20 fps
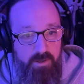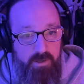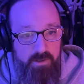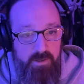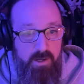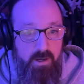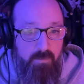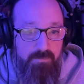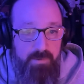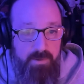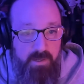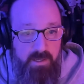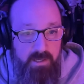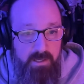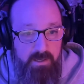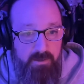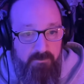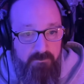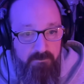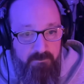the
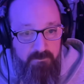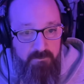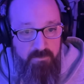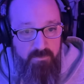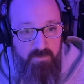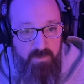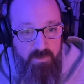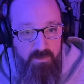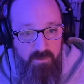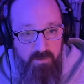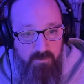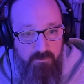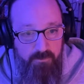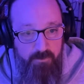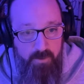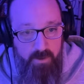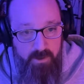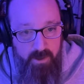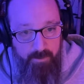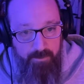company
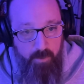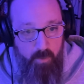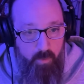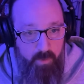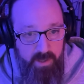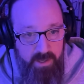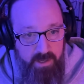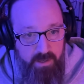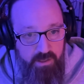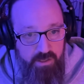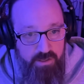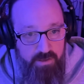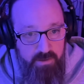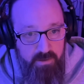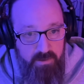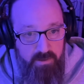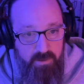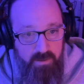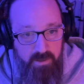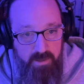for a couple weeks,
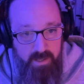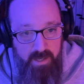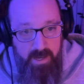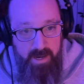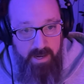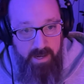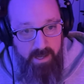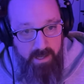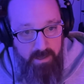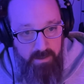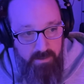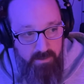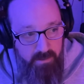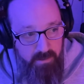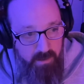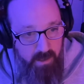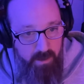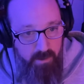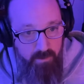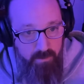and,
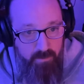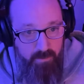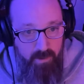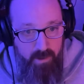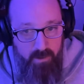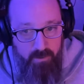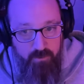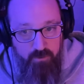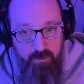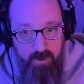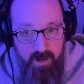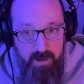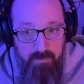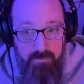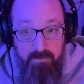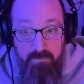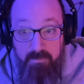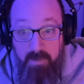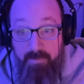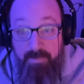you know, I'll try
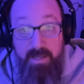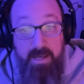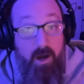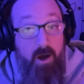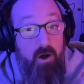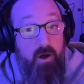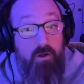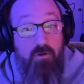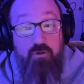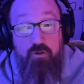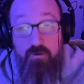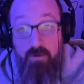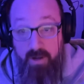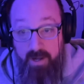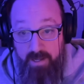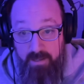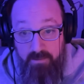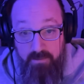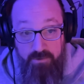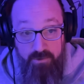to, maybe I'll
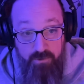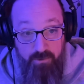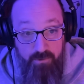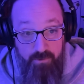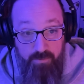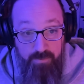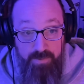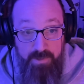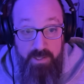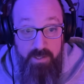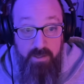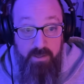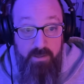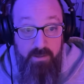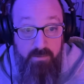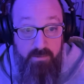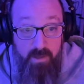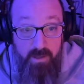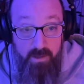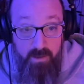try to be
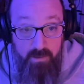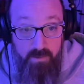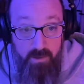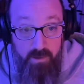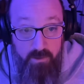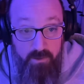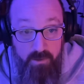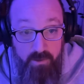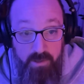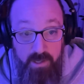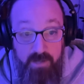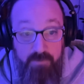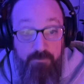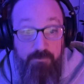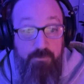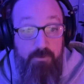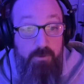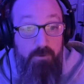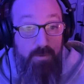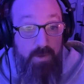a, a, a good
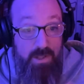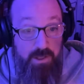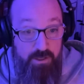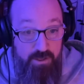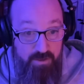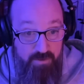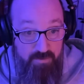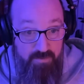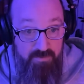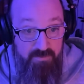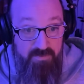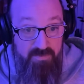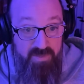influence